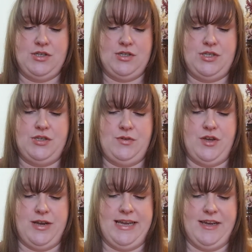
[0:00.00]
to
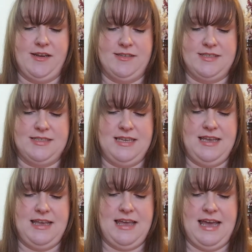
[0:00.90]
your ears
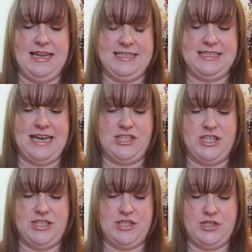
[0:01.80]
and attach
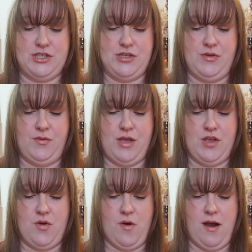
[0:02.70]
it to
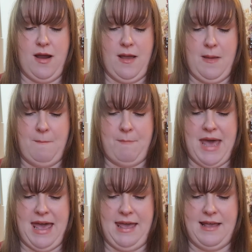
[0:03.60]
your
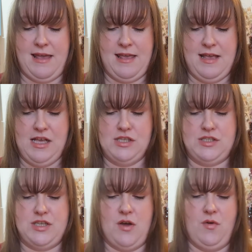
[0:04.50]
bag
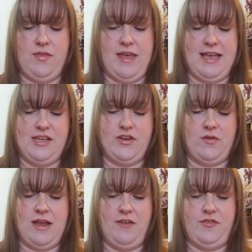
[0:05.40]
so that you
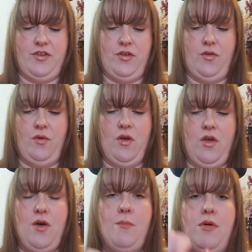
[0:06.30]
don't have to
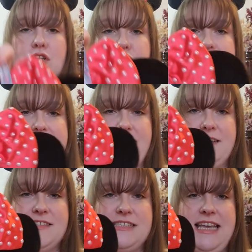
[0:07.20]
put your
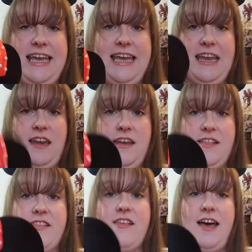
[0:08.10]
ears
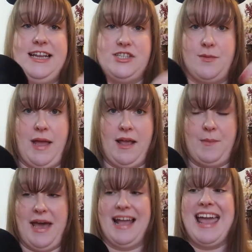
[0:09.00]
inside your
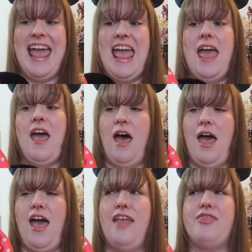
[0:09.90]
backpack.
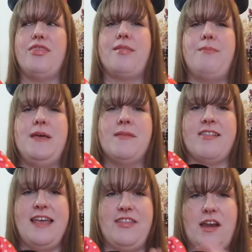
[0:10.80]
People
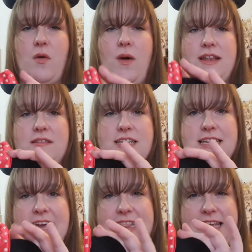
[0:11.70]
say they don't want to
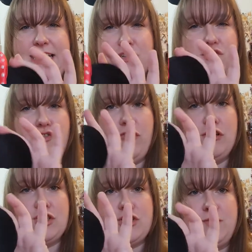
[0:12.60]
get the ears
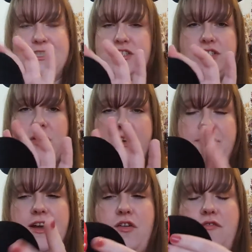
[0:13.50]
crushed, which is totally
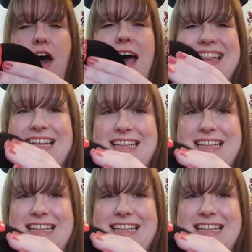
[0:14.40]
fair enough. I think